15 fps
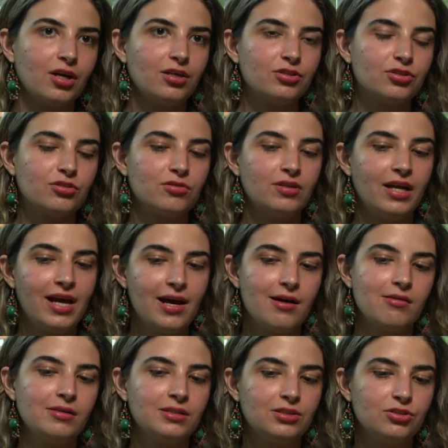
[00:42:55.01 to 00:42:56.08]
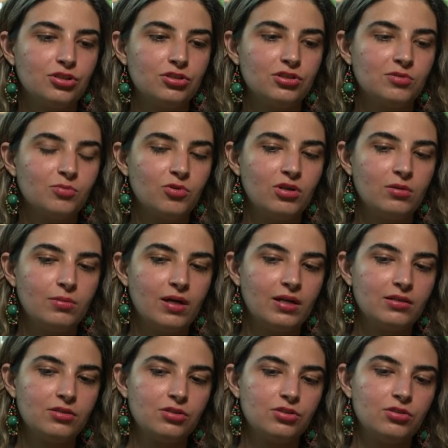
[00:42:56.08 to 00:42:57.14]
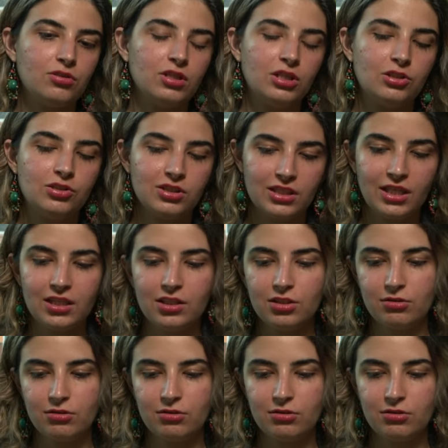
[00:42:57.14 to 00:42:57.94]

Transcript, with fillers: So now it's just more about your understanding,